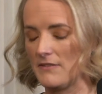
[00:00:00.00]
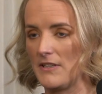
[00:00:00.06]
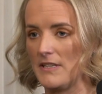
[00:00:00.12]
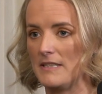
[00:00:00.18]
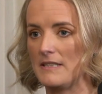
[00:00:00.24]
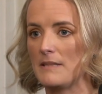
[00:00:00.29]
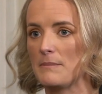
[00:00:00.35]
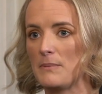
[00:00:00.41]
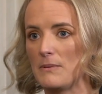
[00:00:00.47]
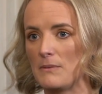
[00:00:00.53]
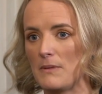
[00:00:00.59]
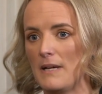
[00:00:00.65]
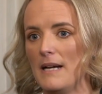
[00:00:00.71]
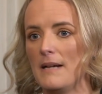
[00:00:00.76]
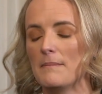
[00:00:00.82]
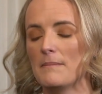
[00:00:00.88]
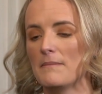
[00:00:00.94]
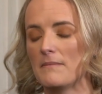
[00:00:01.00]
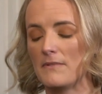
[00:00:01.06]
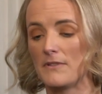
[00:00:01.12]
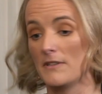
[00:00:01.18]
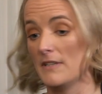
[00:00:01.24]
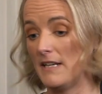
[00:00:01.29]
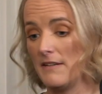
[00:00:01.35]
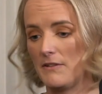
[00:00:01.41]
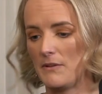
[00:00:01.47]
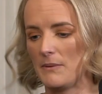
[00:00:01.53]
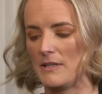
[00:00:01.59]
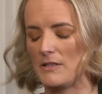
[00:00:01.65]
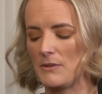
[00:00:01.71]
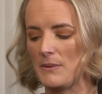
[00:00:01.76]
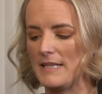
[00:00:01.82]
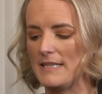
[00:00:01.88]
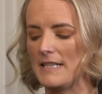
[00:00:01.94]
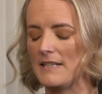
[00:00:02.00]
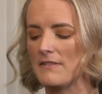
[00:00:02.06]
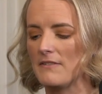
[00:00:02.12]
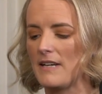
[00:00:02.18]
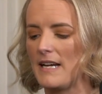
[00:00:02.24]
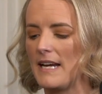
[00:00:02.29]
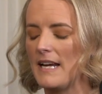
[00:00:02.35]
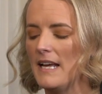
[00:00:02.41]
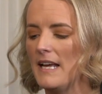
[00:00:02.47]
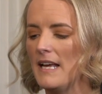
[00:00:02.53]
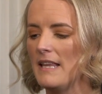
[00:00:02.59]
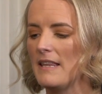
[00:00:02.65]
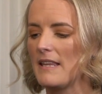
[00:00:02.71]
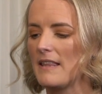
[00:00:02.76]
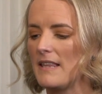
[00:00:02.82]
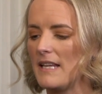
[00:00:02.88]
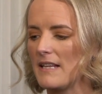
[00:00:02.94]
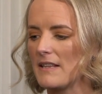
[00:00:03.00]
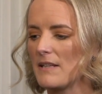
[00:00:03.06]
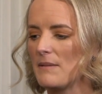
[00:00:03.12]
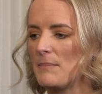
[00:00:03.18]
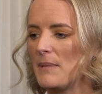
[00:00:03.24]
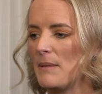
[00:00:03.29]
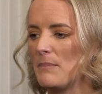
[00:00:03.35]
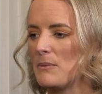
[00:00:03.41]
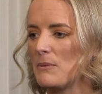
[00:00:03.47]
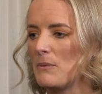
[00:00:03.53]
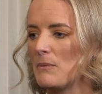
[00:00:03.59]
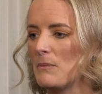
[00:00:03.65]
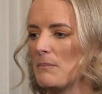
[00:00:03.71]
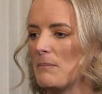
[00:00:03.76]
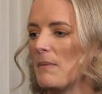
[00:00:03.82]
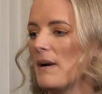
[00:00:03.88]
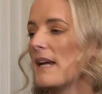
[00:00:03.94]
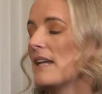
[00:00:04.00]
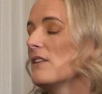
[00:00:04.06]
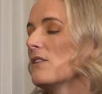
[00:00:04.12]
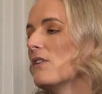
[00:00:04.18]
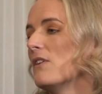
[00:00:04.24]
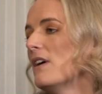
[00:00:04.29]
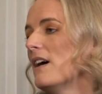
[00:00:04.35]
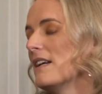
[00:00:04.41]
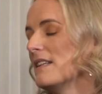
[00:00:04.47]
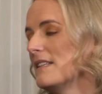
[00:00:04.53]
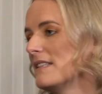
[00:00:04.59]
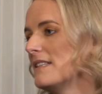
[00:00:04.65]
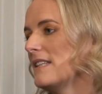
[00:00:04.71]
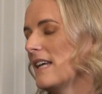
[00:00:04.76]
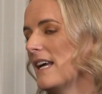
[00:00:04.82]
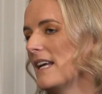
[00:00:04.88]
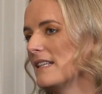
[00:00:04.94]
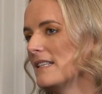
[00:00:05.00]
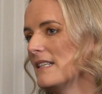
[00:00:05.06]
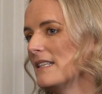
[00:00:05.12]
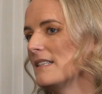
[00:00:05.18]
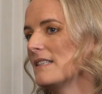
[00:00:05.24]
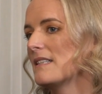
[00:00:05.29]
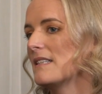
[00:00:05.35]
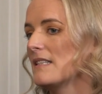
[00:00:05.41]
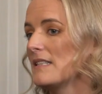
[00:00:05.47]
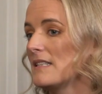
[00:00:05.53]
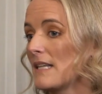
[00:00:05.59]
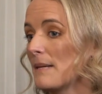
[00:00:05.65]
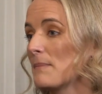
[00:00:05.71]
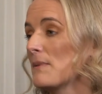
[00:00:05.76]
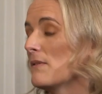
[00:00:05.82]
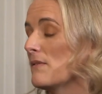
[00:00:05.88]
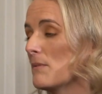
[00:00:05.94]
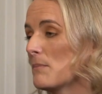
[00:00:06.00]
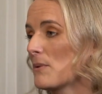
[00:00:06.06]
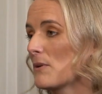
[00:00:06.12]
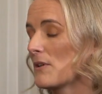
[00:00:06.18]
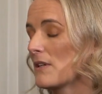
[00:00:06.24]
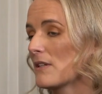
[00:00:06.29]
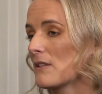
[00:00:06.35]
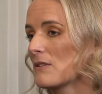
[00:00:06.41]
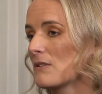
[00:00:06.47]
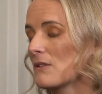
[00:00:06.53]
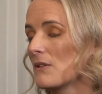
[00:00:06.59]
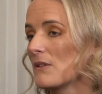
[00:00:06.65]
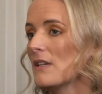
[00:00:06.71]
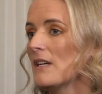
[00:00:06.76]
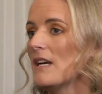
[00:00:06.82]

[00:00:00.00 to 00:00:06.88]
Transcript: very simple for everyone to identify. The thing that people might not understand is the depth of the product. So